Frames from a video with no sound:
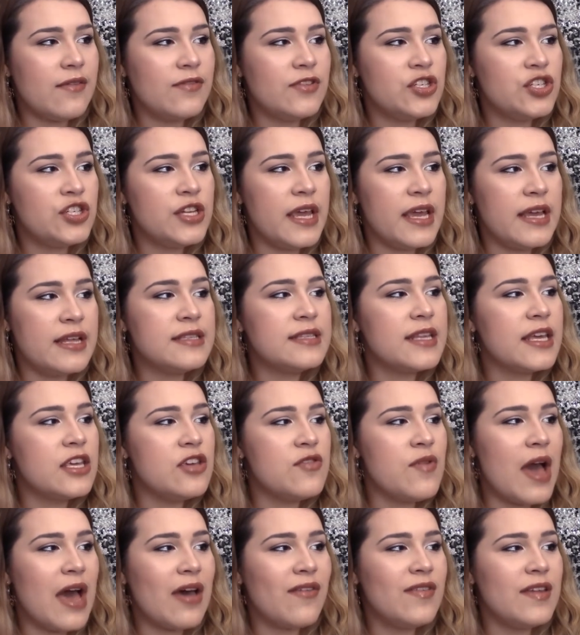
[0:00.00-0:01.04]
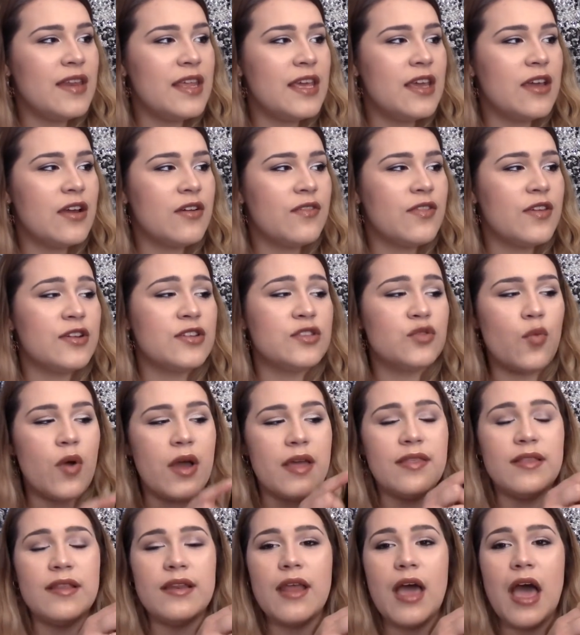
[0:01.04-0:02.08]
of shades that you have in here. There's
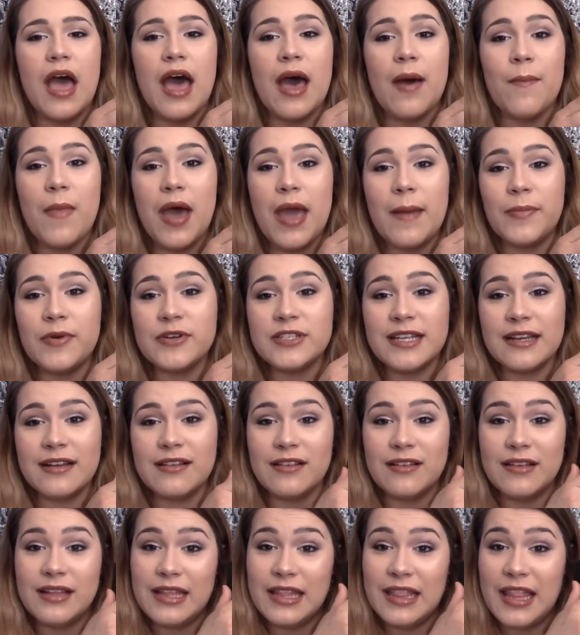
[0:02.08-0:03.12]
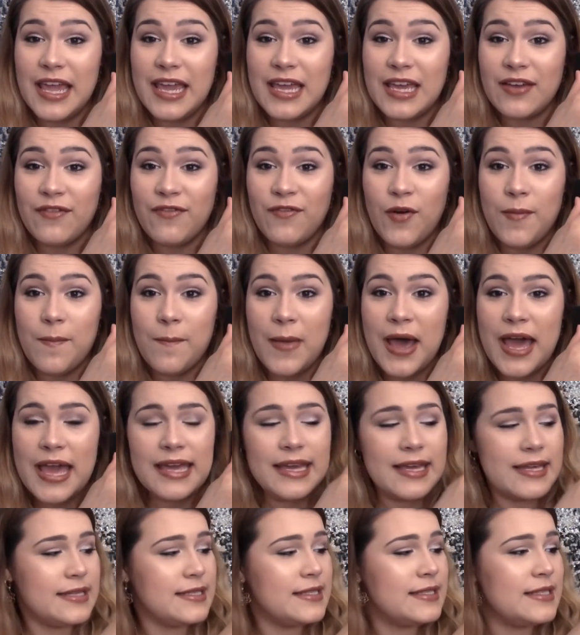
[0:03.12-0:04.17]
one um, I particularly like for my
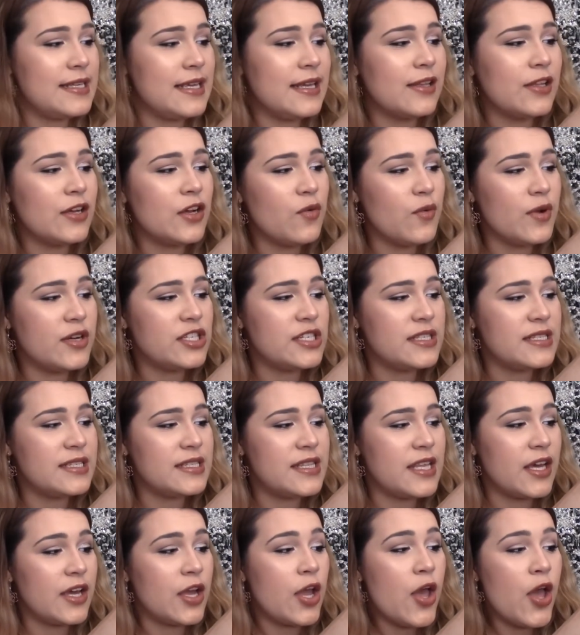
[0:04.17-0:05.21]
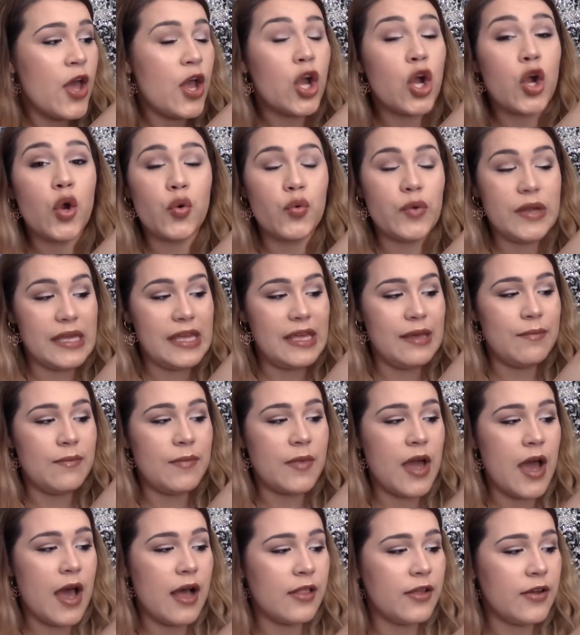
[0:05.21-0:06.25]
concealer, which is the
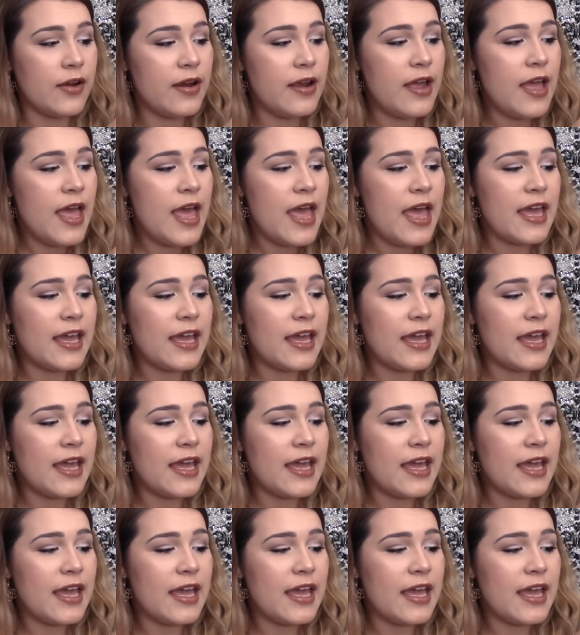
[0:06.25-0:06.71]
cream color.